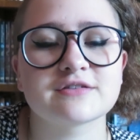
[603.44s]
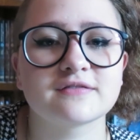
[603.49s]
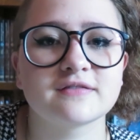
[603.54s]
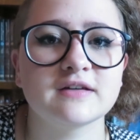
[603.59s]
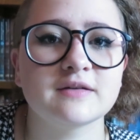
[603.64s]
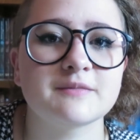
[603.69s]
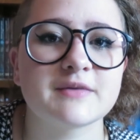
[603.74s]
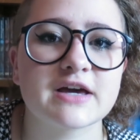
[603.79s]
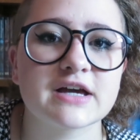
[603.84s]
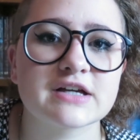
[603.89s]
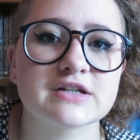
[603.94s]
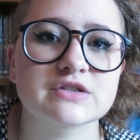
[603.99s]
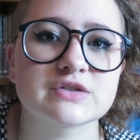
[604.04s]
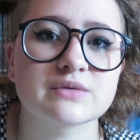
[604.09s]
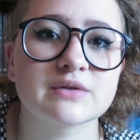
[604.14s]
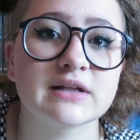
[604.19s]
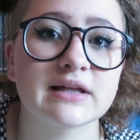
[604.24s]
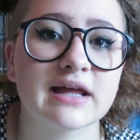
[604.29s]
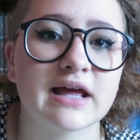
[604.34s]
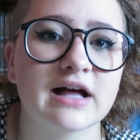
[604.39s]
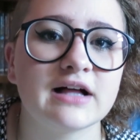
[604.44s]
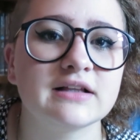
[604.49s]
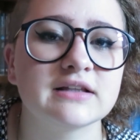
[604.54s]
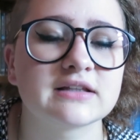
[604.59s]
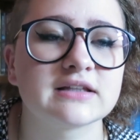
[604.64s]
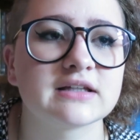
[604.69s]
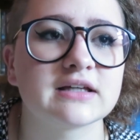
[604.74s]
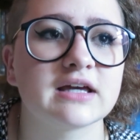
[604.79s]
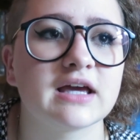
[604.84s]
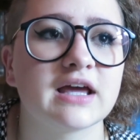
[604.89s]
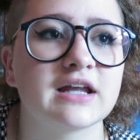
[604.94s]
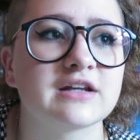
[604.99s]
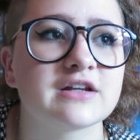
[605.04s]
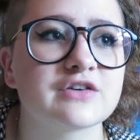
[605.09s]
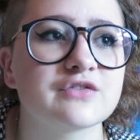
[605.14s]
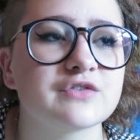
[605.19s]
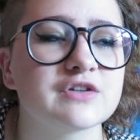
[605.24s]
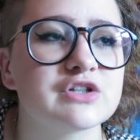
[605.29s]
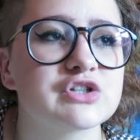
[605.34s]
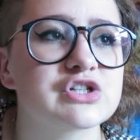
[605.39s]
the feedback is really healthy, and
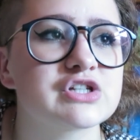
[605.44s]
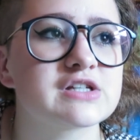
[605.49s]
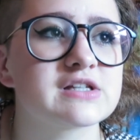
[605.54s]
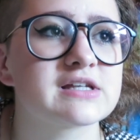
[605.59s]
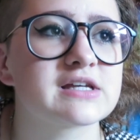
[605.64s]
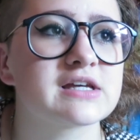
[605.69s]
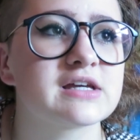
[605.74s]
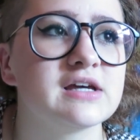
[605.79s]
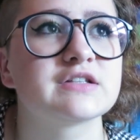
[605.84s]
eventually